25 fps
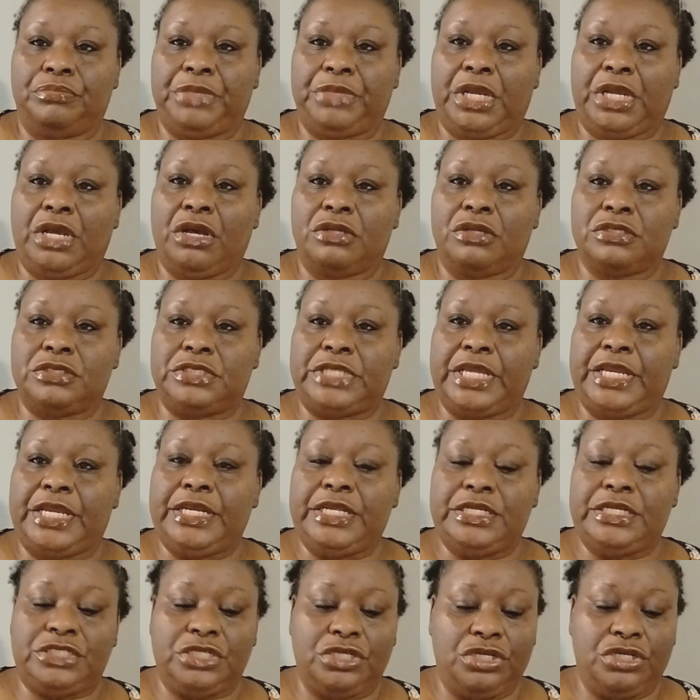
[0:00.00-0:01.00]
because they
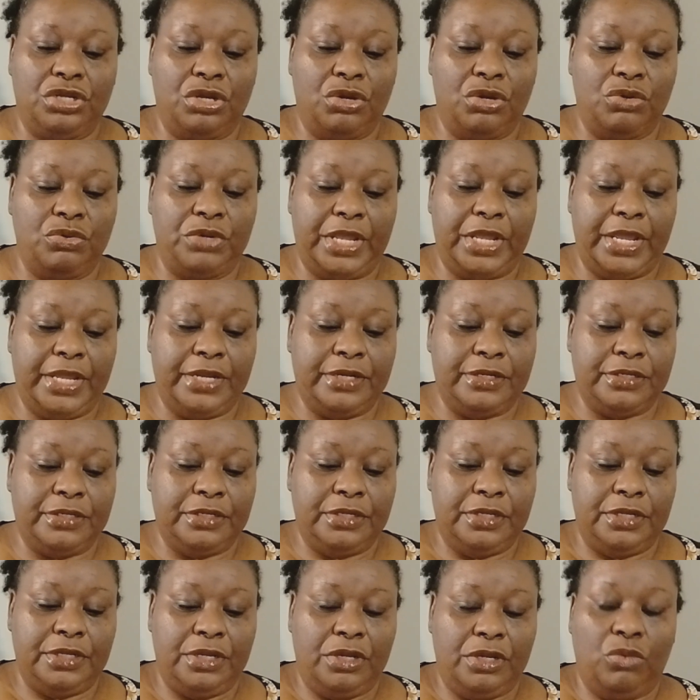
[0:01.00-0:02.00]
need to know that,
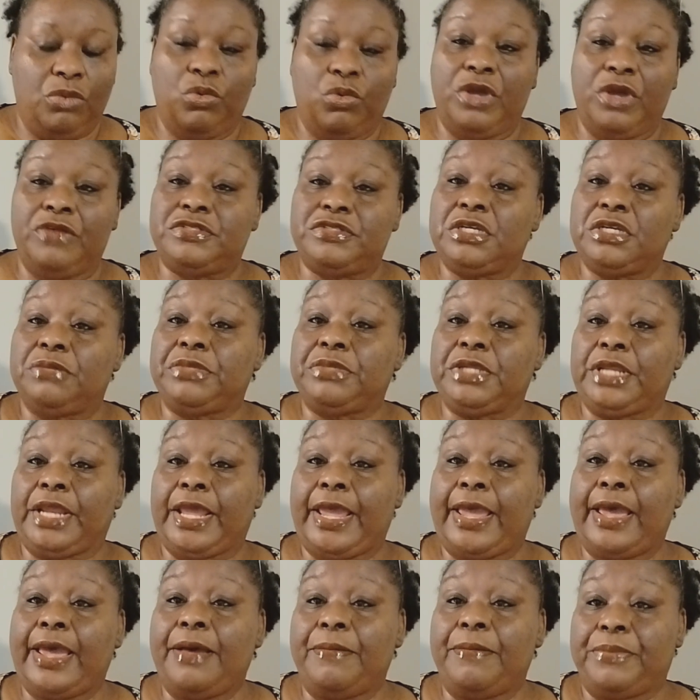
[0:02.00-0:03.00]
well, if something
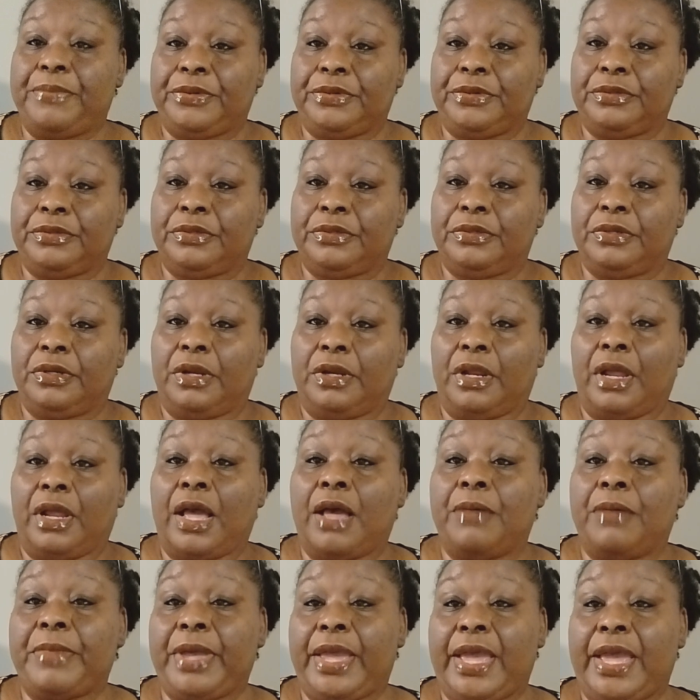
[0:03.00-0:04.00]
happened,
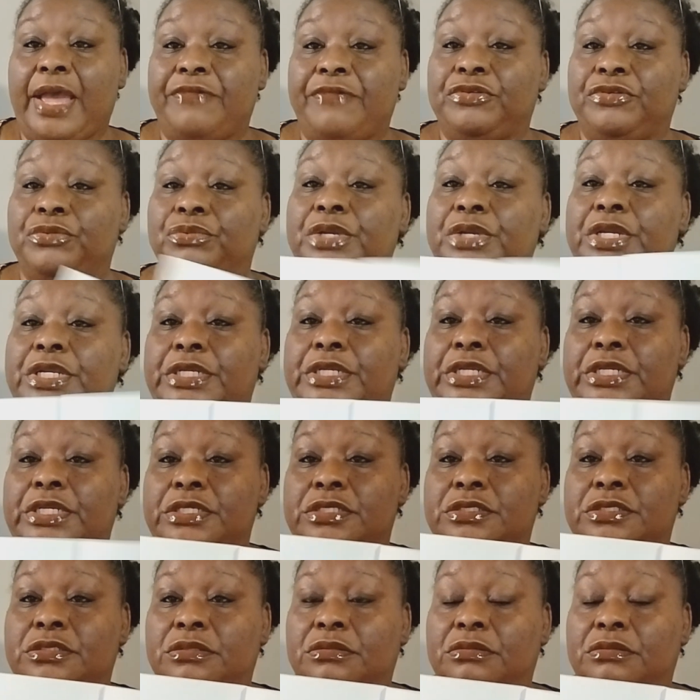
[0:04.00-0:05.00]
I might have to read
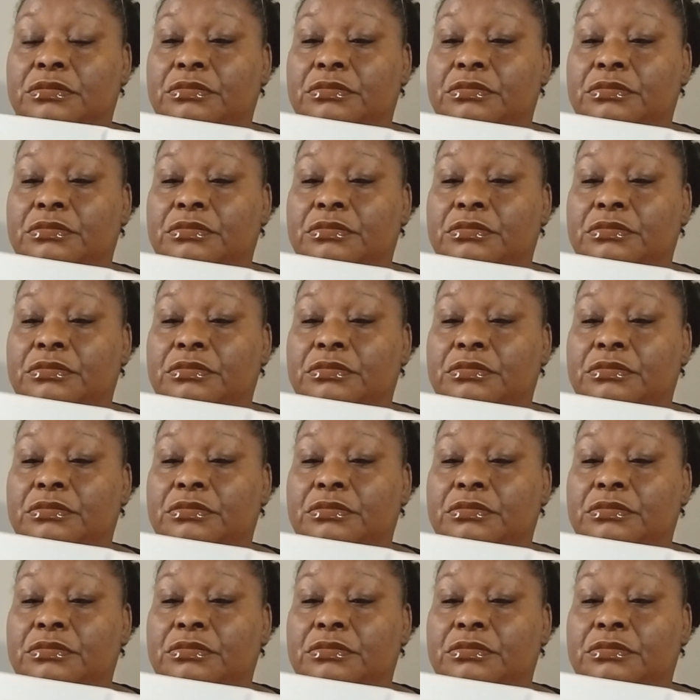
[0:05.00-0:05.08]
this,